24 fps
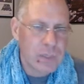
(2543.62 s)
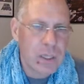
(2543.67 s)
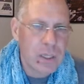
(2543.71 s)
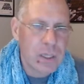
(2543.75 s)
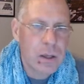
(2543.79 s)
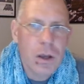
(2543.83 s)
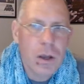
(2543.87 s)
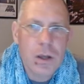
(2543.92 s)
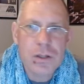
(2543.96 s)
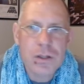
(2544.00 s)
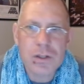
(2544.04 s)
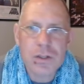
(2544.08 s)

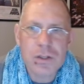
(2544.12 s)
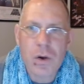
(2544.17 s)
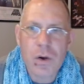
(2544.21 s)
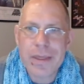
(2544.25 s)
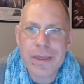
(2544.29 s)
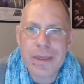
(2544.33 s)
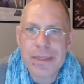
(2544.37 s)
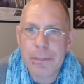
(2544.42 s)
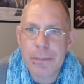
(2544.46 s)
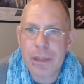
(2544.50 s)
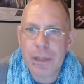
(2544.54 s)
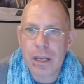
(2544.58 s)
so I
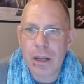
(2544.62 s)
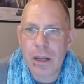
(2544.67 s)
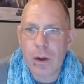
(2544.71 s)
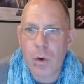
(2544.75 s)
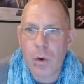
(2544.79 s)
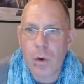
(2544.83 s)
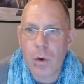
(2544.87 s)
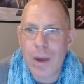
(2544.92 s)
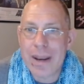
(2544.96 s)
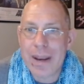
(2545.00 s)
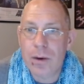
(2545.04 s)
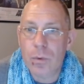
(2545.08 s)
think we're going to go
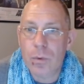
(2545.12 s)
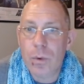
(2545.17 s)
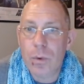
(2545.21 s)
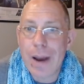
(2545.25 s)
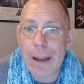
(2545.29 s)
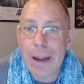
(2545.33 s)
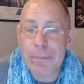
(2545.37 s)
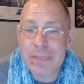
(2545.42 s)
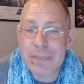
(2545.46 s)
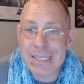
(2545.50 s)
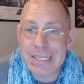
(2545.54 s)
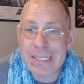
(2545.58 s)
ahead and
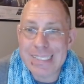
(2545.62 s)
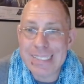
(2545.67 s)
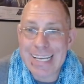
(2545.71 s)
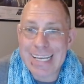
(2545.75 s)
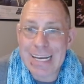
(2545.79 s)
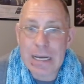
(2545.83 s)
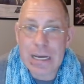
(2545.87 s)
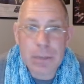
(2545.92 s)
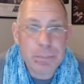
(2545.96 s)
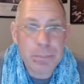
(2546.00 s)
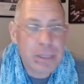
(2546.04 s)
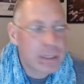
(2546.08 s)
wrap this
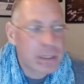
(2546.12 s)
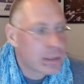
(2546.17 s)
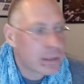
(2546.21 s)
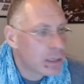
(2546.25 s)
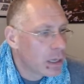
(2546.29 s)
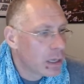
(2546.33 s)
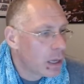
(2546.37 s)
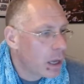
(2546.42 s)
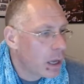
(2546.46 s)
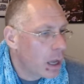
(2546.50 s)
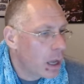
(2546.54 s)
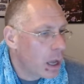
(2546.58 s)
up.
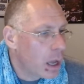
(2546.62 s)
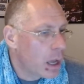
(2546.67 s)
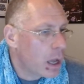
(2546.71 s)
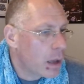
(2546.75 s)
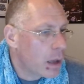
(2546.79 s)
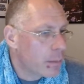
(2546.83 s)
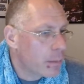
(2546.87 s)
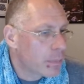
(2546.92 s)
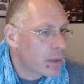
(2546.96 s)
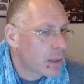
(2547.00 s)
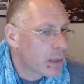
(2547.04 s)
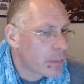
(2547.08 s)

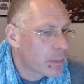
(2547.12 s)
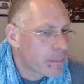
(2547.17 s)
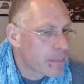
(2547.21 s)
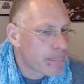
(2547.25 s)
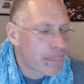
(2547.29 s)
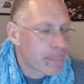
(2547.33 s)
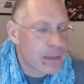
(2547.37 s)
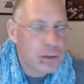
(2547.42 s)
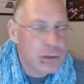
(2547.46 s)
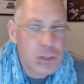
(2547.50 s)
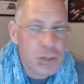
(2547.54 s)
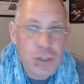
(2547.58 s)
Um,
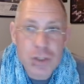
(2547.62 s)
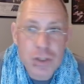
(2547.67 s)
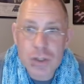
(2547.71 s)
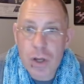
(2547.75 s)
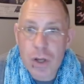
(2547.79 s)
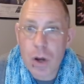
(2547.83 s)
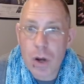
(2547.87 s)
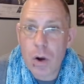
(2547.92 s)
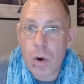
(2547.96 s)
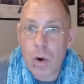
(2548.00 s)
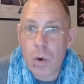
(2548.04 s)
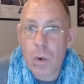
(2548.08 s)

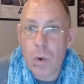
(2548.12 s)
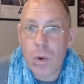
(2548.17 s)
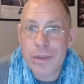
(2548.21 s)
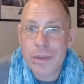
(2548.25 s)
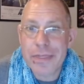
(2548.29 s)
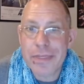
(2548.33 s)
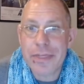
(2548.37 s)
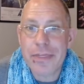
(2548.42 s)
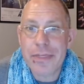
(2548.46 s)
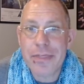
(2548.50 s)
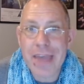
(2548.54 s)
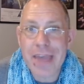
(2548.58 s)
so
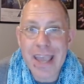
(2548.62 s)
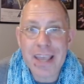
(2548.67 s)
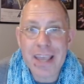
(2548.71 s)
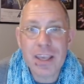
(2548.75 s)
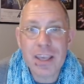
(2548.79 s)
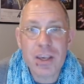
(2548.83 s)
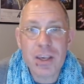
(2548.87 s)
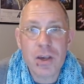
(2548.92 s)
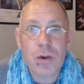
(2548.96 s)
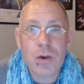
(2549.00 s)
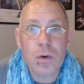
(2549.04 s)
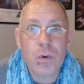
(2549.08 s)
thank
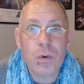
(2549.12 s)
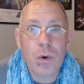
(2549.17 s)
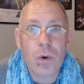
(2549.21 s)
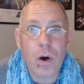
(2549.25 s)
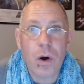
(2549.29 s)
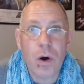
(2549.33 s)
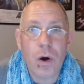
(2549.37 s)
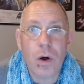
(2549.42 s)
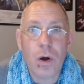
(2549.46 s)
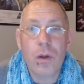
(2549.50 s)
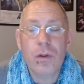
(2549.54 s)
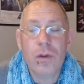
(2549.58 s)
you
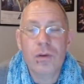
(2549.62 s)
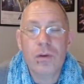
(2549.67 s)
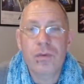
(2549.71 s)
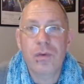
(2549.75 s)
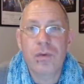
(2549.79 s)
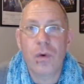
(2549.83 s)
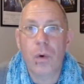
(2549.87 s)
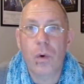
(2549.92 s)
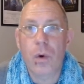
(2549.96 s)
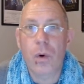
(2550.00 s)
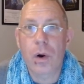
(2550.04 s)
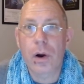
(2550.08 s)
all
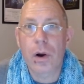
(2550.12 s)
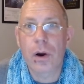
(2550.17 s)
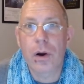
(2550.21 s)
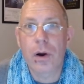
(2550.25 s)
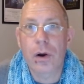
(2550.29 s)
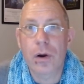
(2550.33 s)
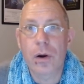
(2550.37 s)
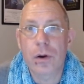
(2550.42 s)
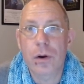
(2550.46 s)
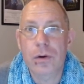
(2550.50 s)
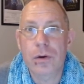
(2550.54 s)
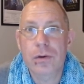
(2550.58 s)

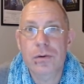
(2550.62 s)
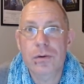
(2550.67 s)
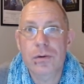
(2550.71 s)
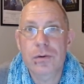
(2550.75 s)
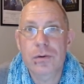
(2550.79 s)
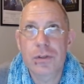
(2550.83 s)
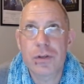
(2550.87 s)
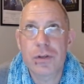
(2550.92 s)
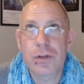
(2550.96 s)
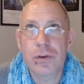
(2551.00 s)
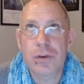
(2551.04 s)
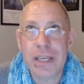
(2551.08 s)
for
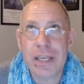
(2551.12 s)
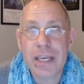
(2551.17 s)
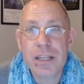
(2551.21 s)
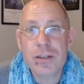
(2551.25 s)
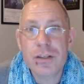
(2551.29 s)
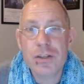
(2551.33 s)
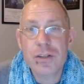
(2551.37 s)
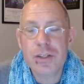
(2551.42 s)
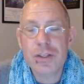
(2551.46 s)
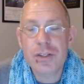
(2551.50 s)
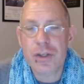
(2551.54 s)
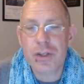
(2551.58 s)
tuning in,
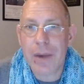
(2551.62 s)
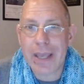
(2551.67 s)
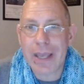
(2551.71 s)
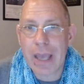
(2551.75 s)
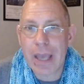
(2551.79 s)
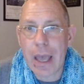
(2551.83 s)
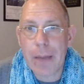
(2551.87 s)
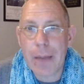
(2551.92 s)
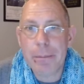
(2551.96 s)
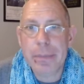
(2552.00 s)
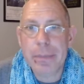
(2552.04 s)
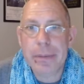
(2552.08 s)
showing
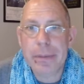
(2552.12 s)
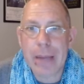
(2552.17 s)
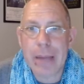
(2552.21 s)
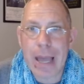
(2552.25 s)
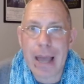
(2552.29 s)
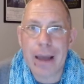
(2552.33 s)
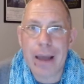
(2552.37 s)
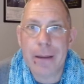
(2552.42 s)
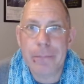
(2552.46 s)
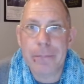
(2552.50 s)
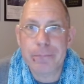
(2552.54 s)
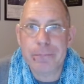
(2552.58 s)
up,
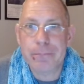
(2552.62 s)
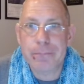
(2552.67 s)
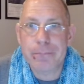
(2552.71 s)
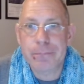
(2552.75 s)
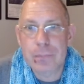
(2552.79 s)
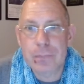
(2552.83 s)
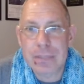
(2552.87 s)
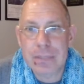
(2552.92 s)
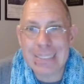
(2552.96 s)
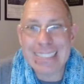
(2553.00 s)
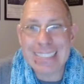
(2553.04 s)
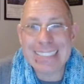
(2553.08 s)
um,
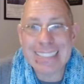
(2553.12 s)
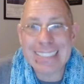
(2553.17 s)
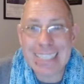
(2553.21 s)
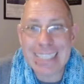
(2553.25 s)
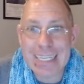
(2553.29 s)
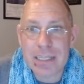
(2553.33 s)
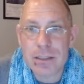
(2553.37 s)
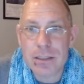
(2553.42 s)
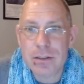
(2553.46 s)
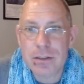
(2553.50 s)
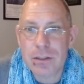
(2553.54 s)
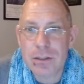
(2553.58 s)

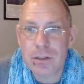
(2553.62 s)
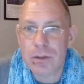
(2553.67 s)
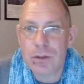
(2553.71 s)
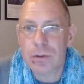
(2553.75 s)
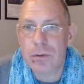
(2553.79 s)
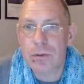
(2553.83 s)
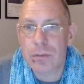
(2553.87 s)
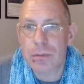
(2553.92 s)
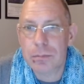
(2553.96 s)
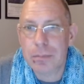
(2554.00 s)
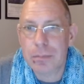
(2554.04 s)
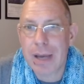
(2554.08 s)
listening to
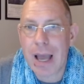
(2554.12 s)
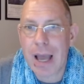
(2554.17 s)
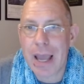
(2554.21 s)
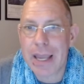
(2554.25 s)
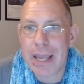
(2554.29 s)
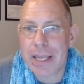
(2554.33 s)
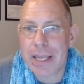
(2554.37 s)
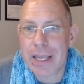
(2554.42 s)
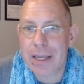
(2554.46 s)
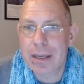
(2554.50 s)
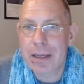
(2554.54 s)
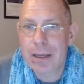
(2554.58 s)

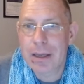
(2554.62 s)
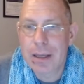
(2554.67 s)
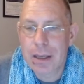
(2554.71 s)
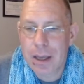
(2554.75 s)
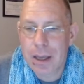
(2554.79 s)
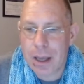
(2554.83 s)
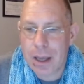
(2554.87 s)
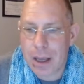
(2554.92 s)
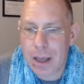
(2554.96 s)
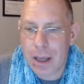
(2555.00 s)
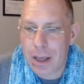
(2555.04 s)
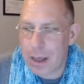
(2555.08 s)
my
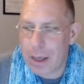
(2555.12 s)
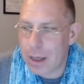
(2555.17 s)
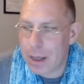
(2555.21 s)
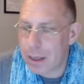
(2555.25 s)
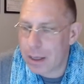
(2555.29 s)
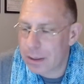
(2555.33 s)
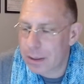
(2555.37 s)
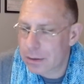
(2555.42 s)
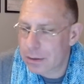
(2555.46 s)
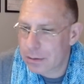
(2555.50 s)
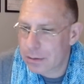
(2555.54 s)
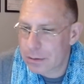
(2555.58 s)
uh,
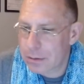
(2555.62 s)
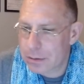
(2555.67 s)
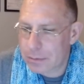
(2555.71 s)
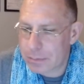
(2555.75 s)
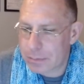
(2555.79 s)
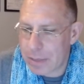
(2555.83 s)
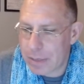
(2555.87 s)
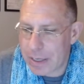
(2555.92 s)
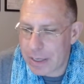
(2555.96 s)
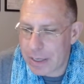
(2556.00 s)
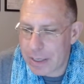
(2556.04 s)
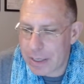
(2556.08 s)

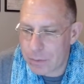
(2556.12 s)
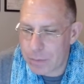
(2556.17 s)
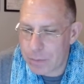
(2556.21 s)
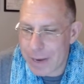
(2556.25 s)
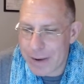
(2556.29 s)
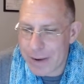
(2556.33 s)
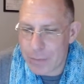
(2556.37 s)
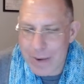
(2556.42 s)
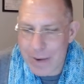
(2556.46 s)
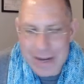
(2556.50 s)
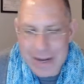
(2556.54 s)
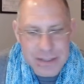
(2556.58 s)
my my
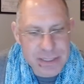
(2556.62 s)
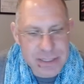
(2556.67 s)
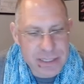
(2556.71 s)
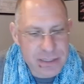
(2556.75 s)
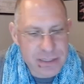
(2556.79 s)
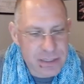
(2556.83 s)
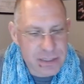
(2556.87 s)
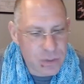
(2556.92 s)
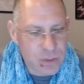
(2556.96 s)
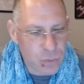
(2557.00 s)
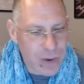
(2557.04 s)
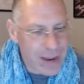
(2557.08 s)
rantings
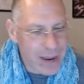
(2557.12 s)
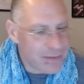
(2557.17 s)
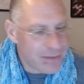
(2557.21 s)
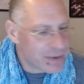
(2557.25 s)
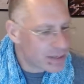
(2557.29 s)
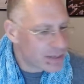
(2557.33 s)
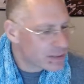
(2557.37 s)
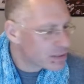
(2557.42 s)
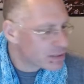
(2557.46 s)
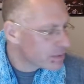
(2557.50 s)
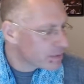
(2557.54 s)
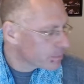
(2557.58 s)
and
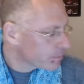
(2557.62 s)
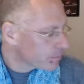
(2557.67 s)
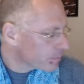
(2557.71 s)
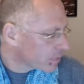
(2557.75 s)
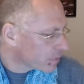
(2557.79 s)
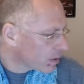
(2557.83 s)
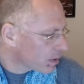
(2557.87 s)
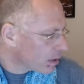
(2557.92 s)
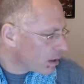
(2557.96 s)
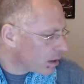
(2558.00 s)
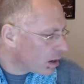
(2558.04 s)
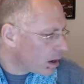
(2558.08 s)
ravings.
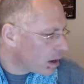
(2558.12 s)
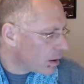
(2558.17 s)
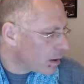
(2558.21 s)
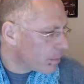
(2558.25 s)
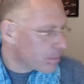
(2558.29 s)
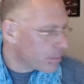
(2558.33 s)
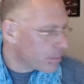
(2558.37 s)
Um,